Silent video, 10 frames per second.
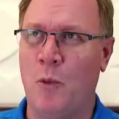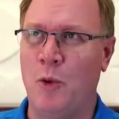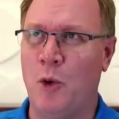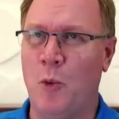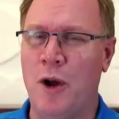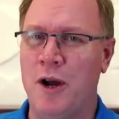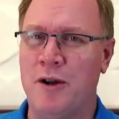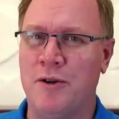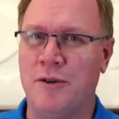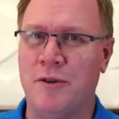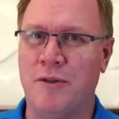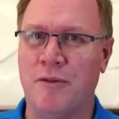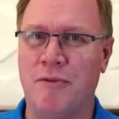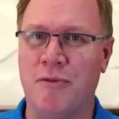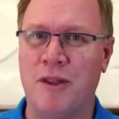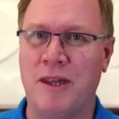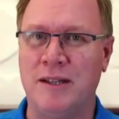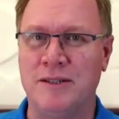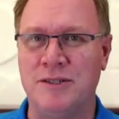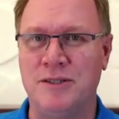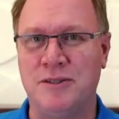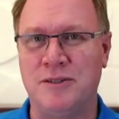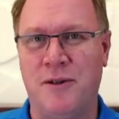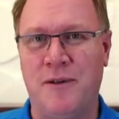where the kids